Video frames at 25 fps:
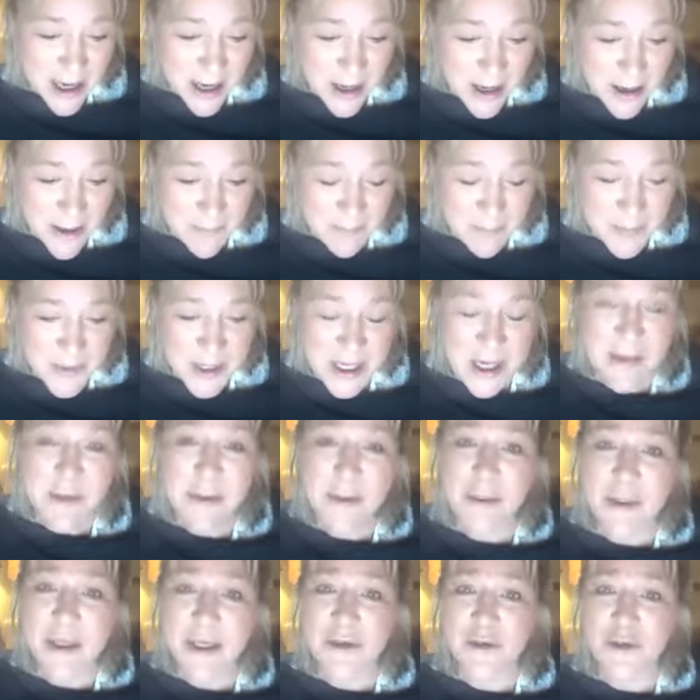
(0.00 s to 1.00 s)
The other
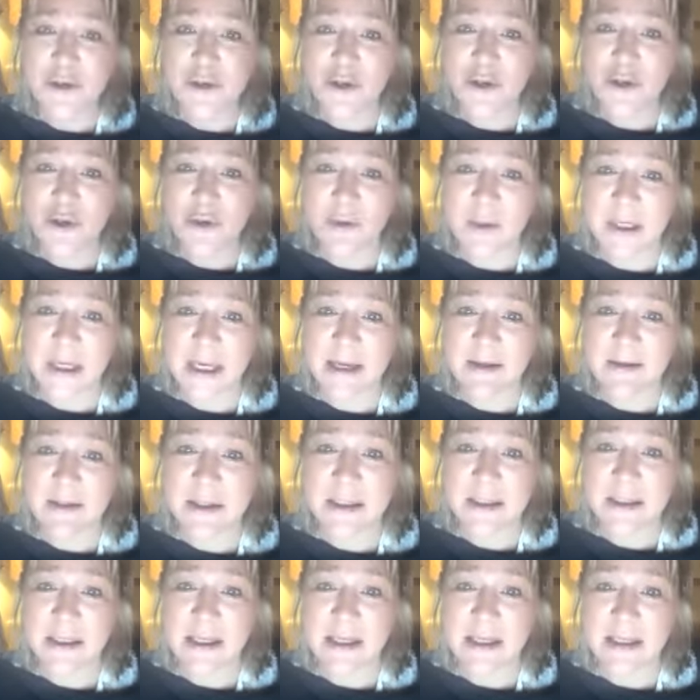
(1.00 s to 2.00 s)
thing to
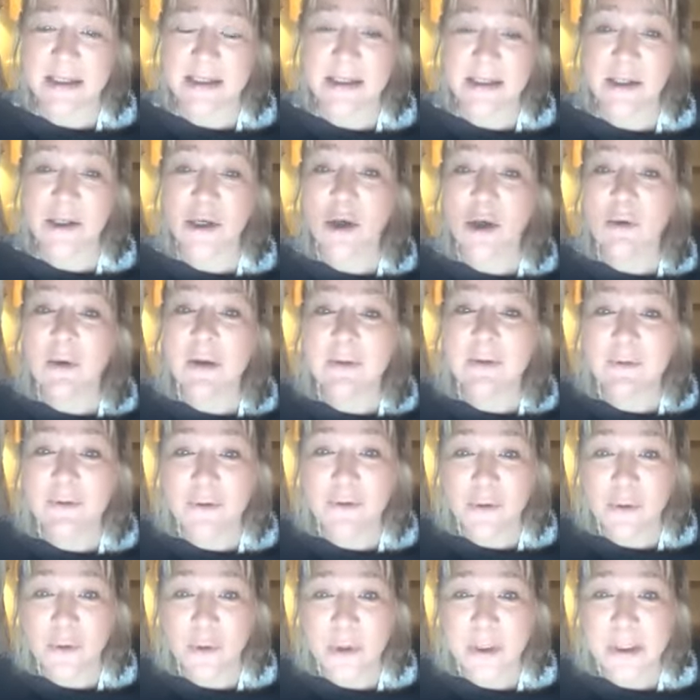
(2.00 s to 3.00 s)
announce is that going
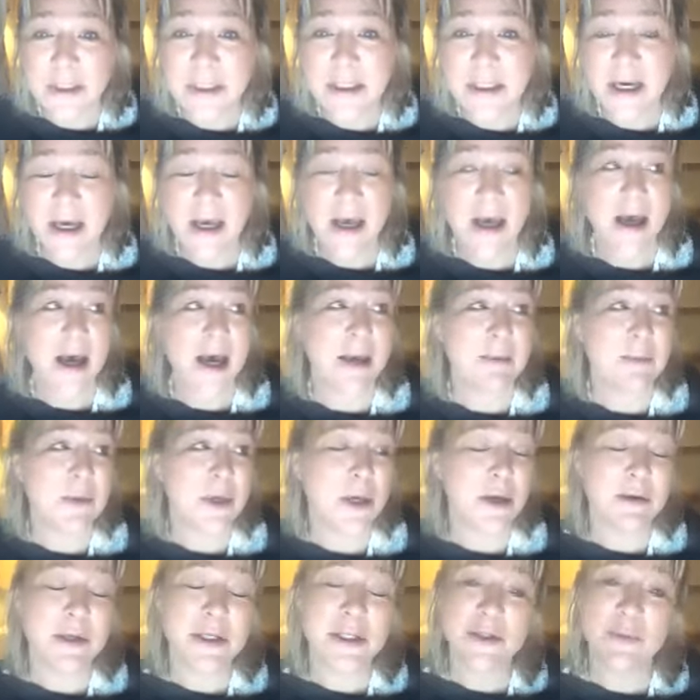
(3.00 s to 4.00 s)
forward, I'm
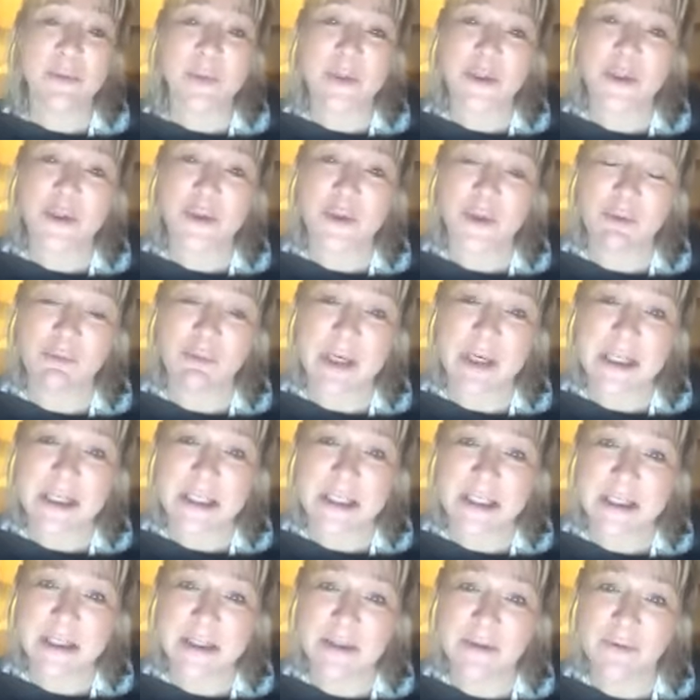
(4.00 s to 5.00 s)
going to be doing
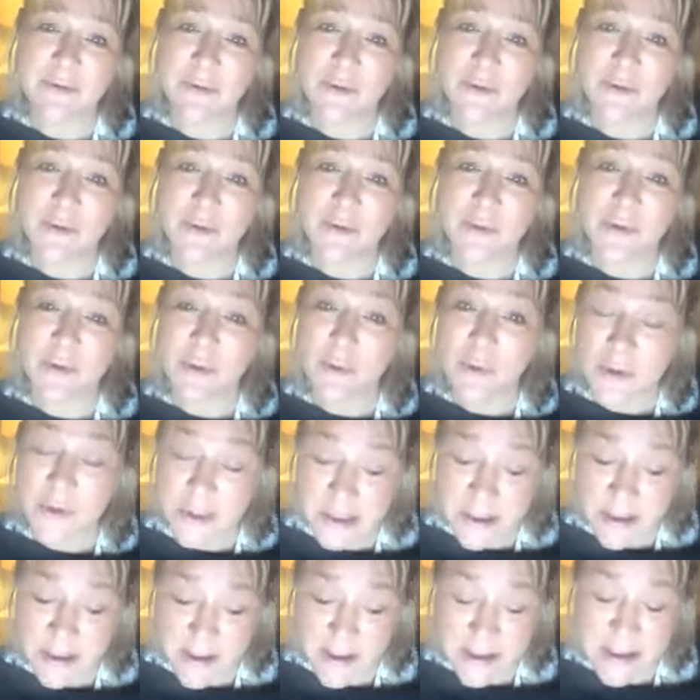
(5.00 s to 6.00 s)
readings for the
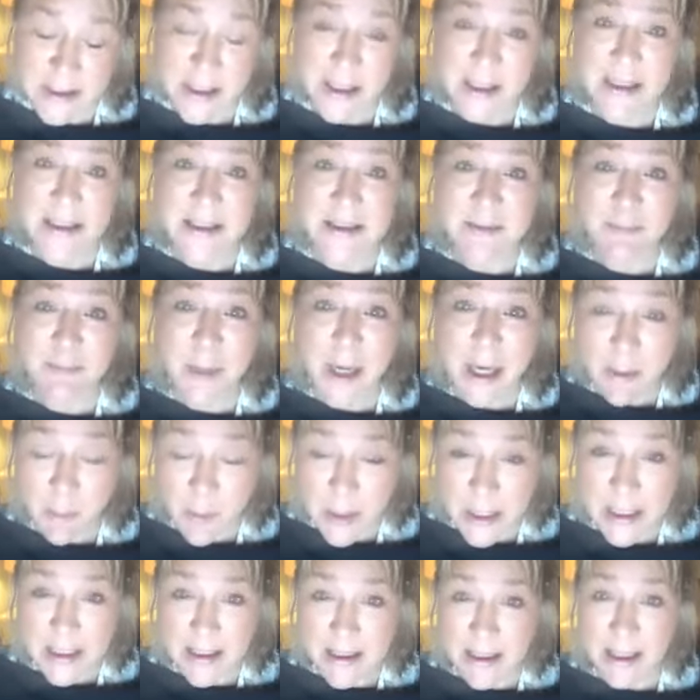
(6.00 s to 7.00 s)
all-star signs
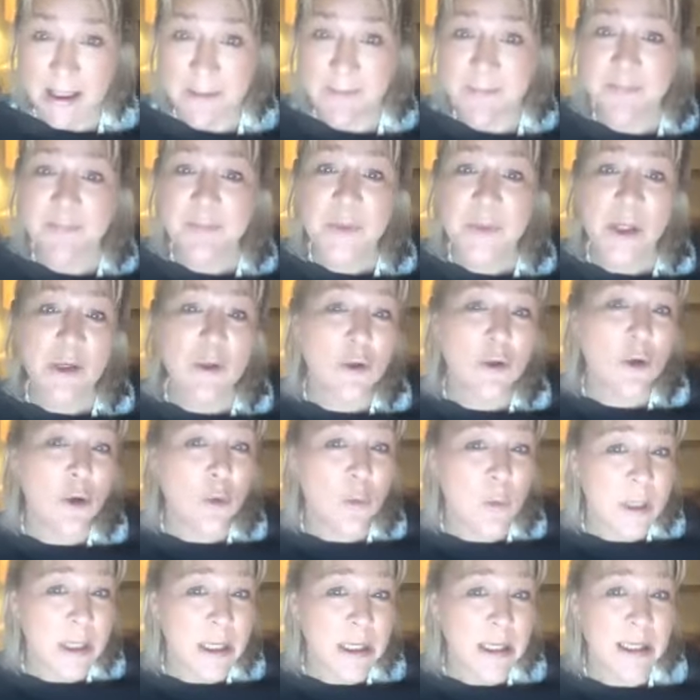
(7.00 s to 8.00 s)
bi-weekly,
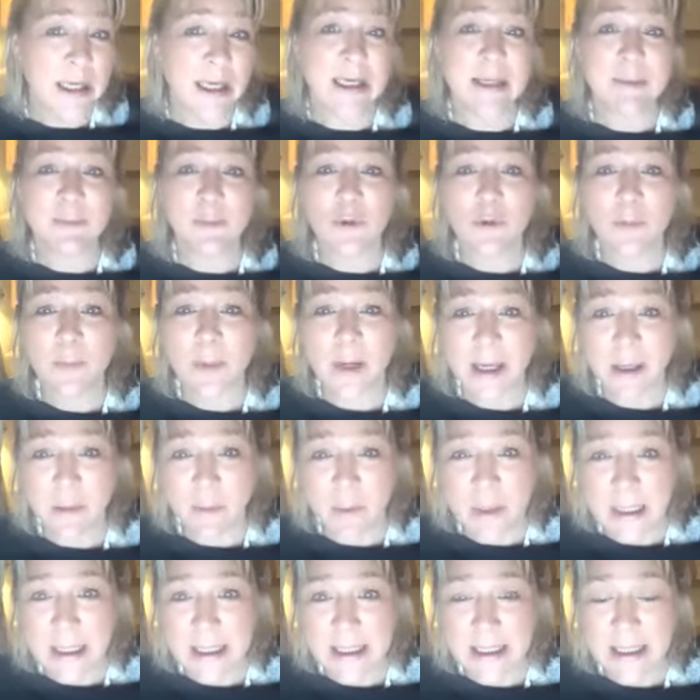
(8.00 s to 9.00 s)
not weekly anymore,
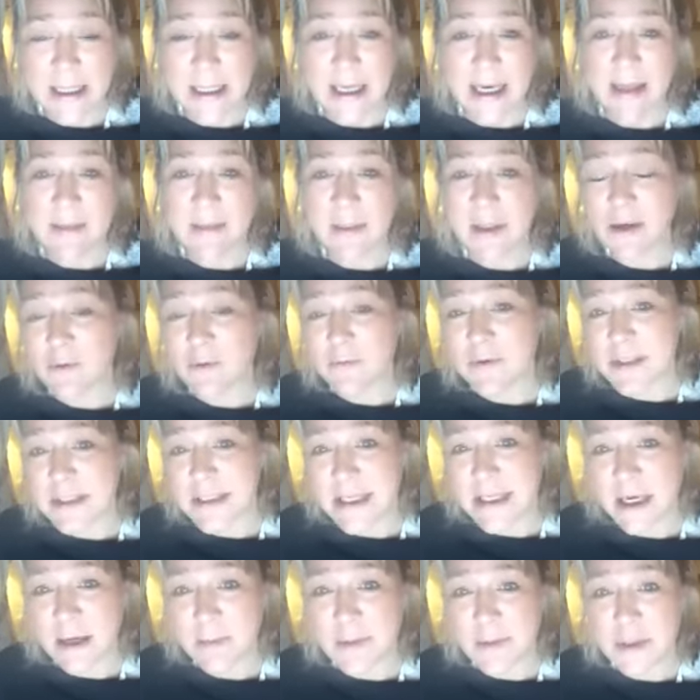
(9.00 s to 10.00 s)
bi-weekly. And then
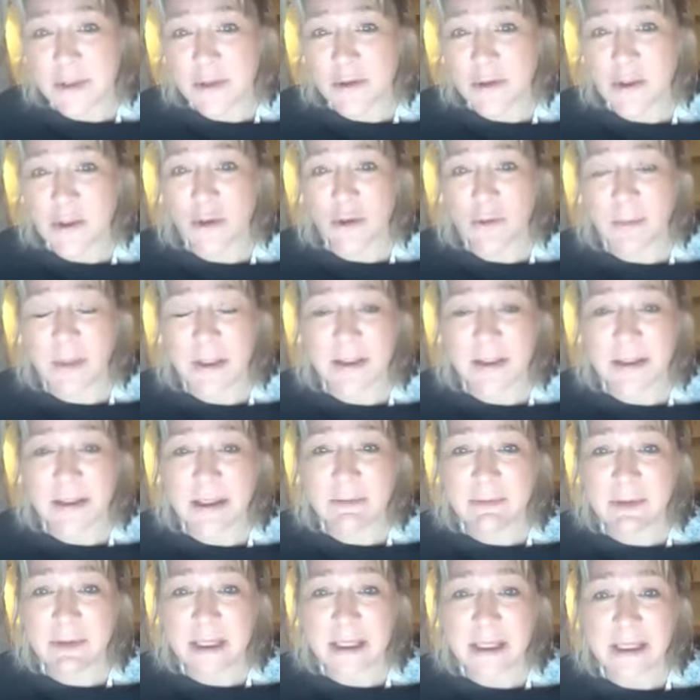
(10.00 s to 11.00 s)
obviously I'll be doing your
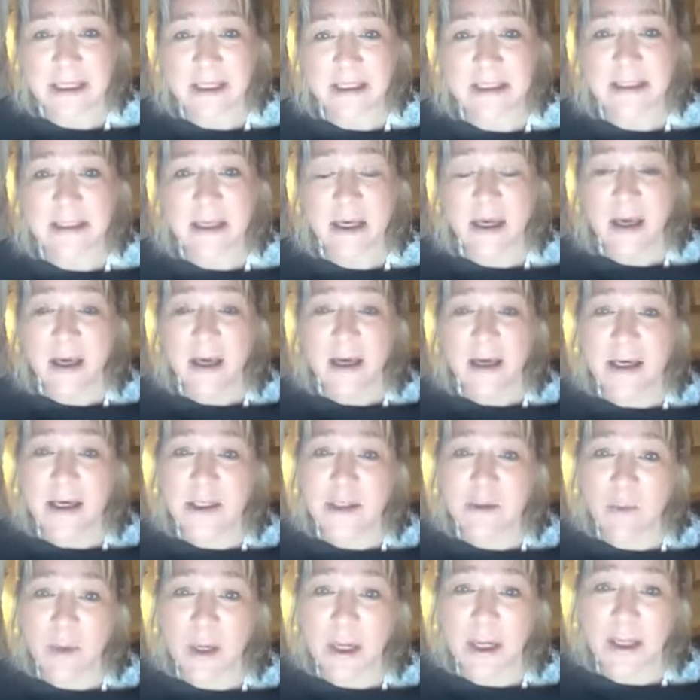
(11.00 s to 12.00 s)
monthly readings
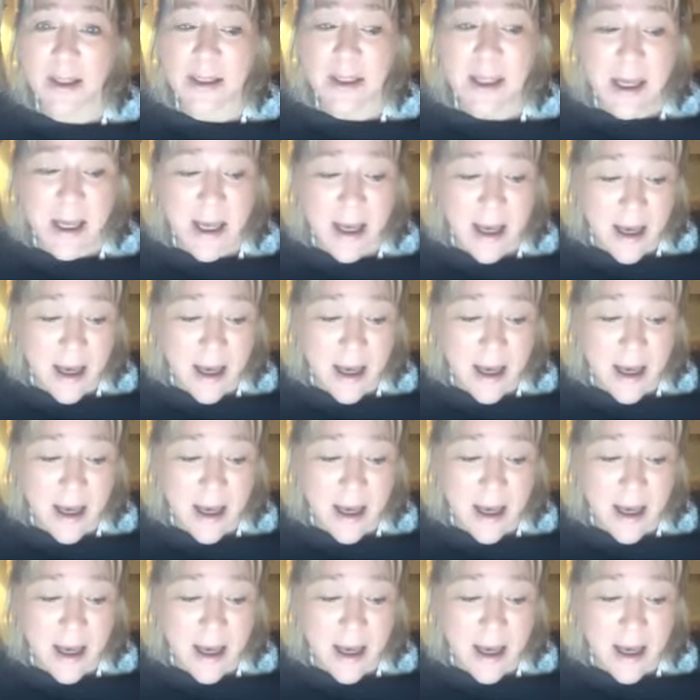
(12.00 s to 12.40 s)
as well.